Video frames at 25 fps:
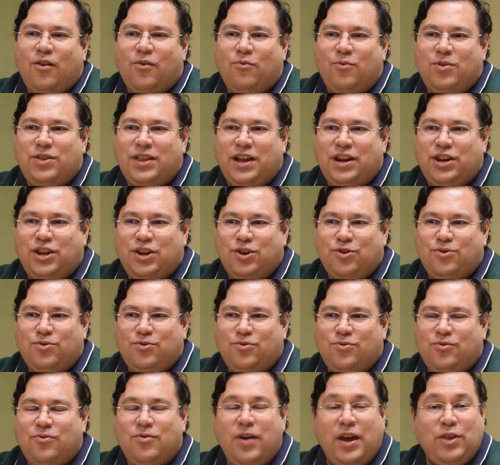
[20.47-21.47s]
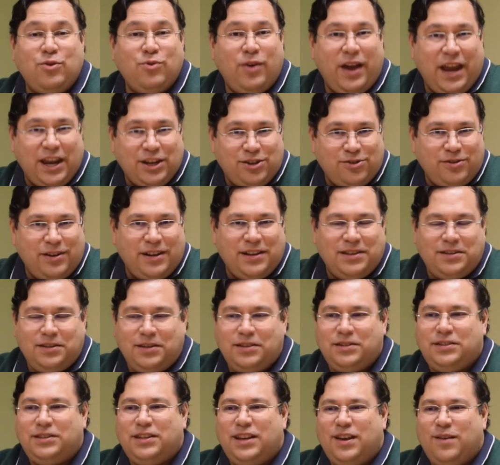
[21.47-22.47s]
with a new educational
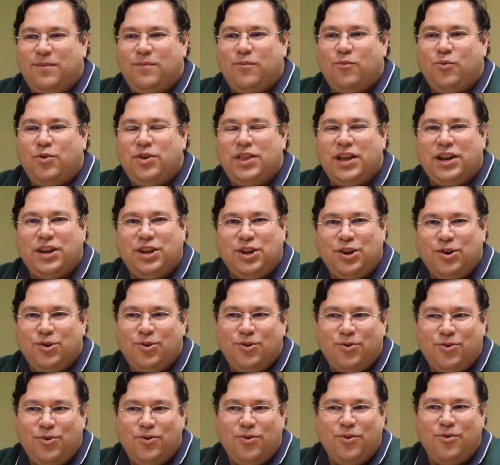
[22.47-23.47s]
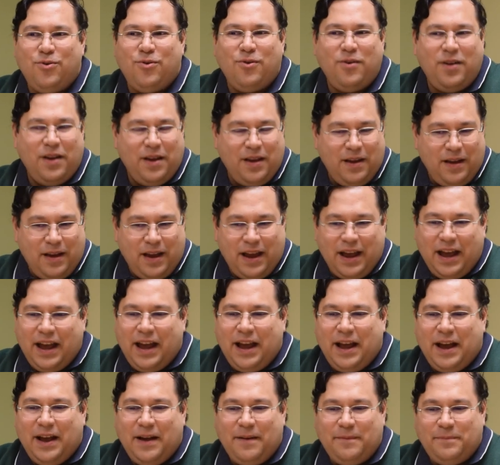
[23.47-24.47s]
system, with a new
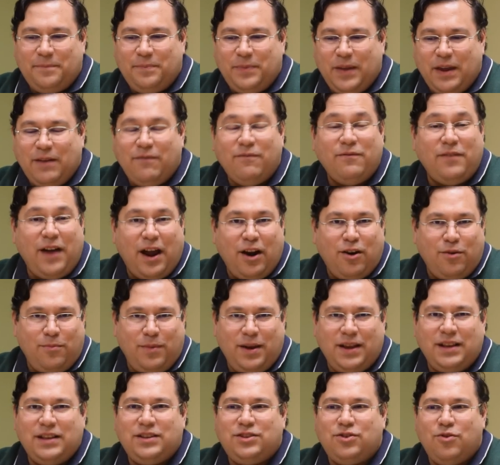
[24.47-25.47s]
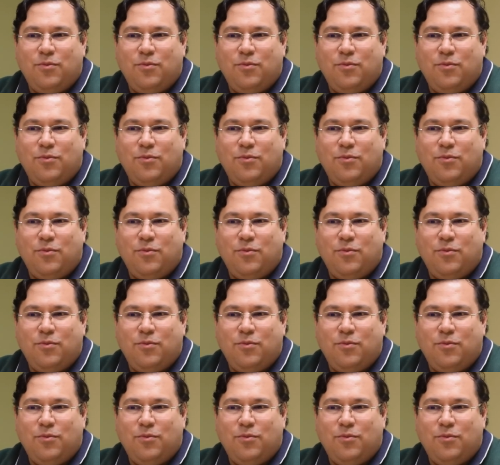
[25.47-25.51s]
um, environment.